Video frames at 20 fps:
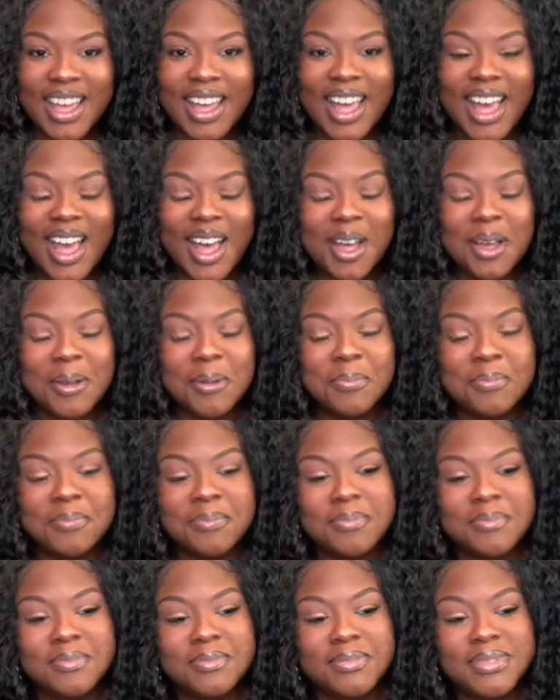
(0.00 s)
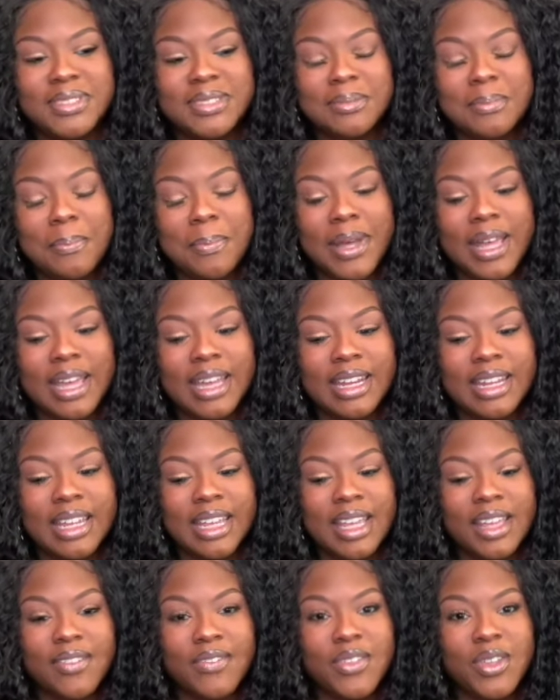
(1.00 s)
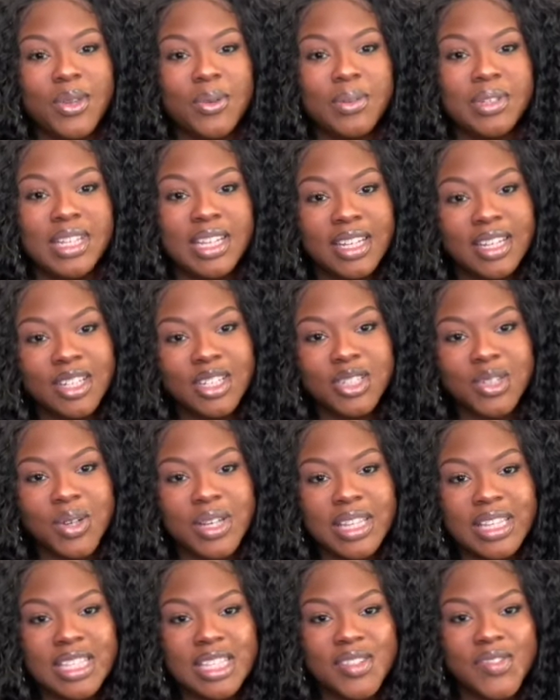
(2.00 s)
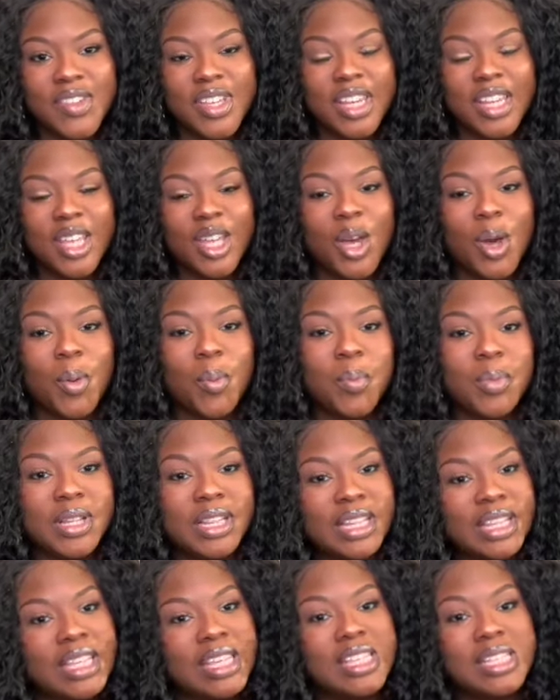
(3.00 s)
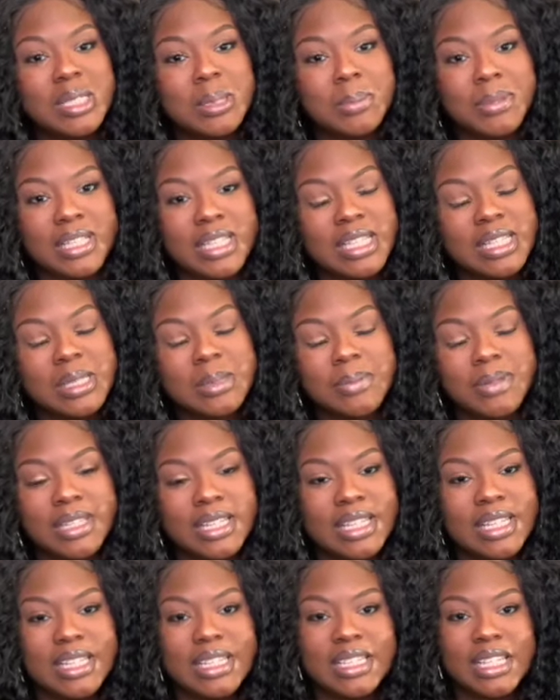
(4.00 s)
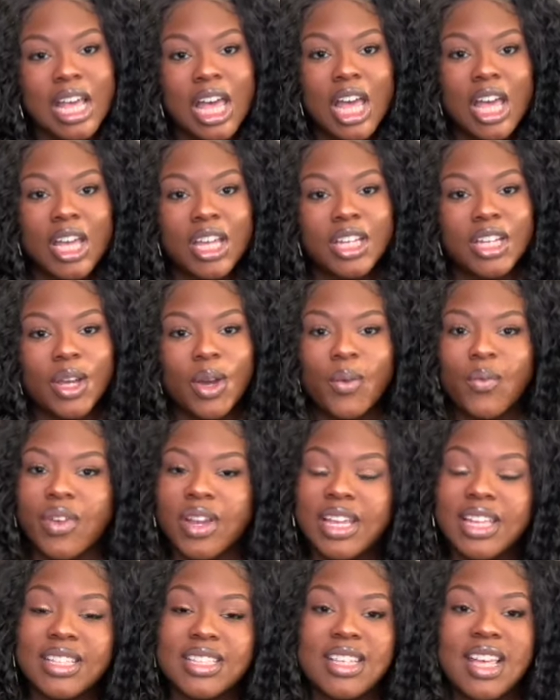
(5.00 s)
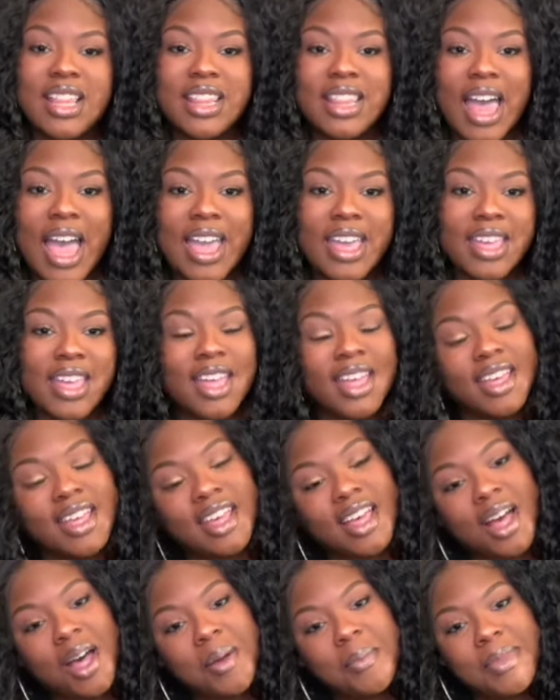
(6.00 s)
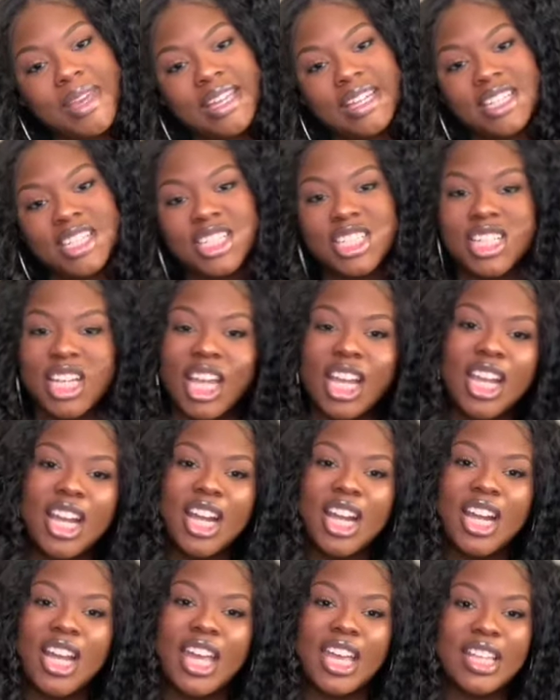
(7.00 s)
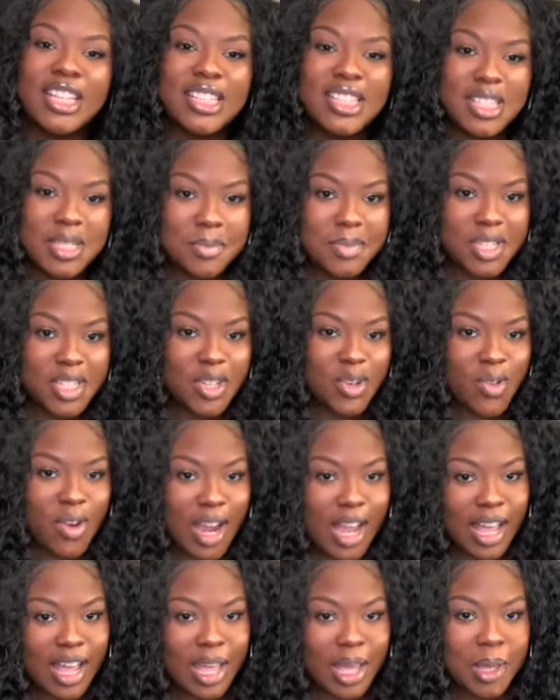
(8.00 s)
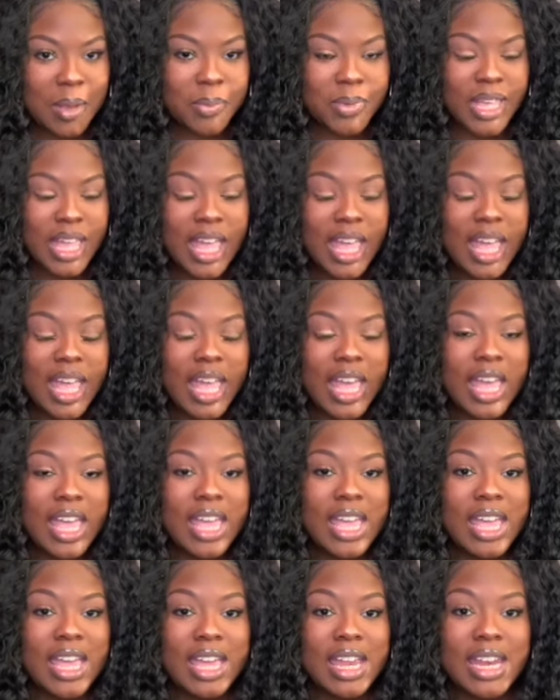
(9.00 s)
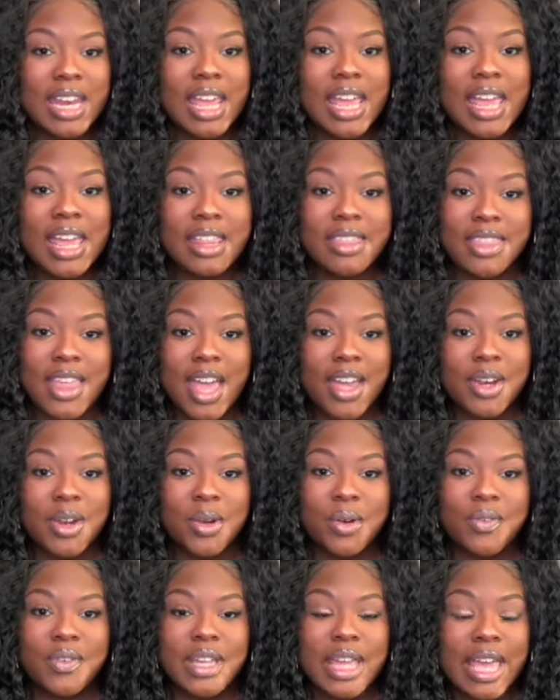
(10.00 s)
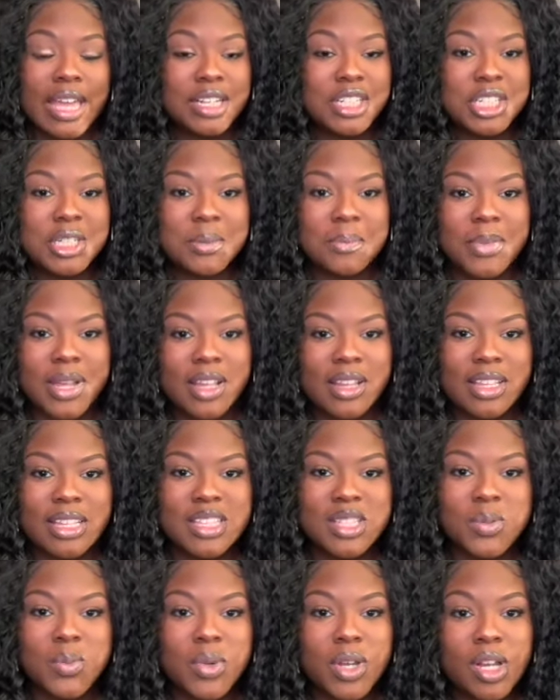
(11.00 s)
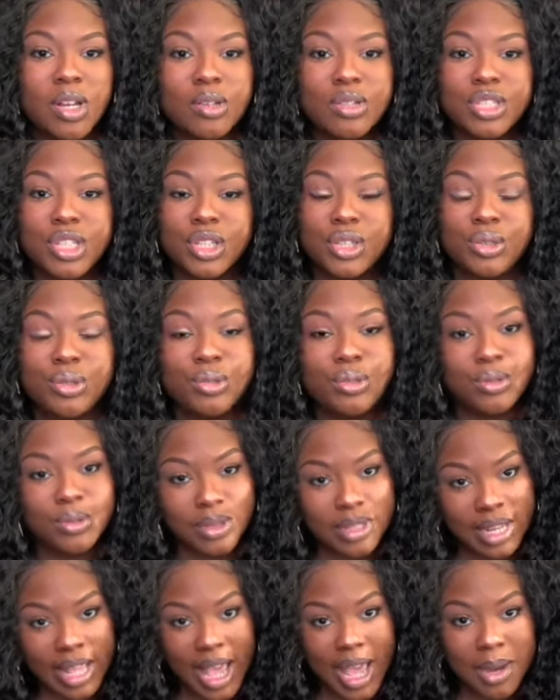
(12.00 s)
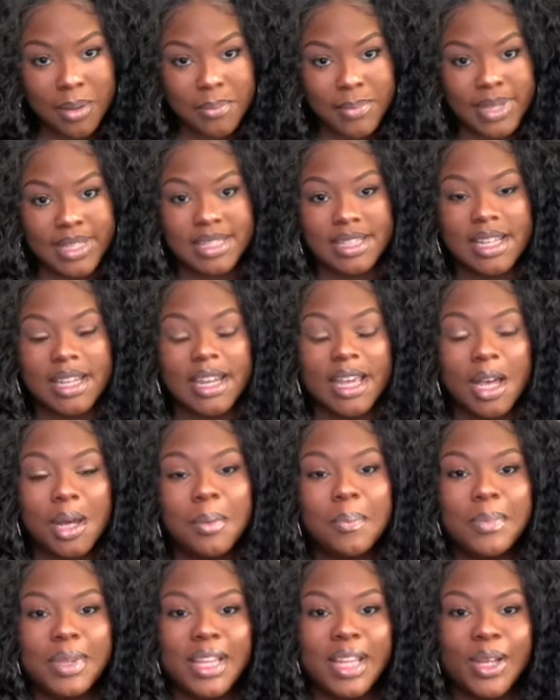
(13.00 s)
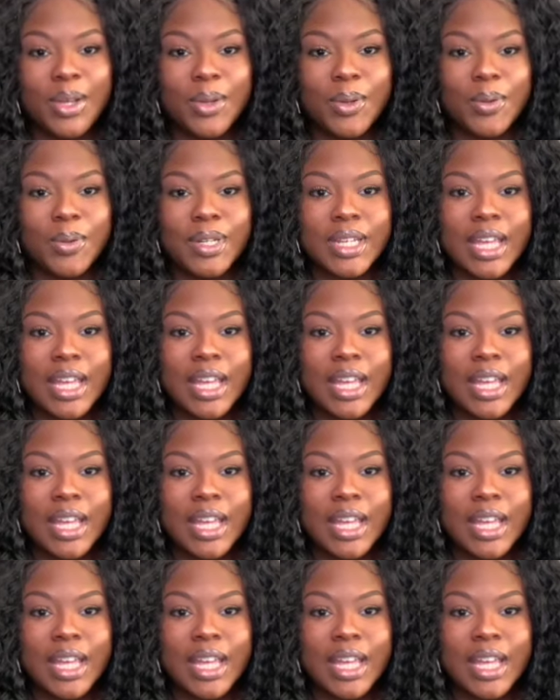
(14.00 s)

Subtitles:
But if you did enjoy this video, please, please, please don't forget to like, comment, share, and subscribe, and hit that notification bell as well so you do not miss an upload.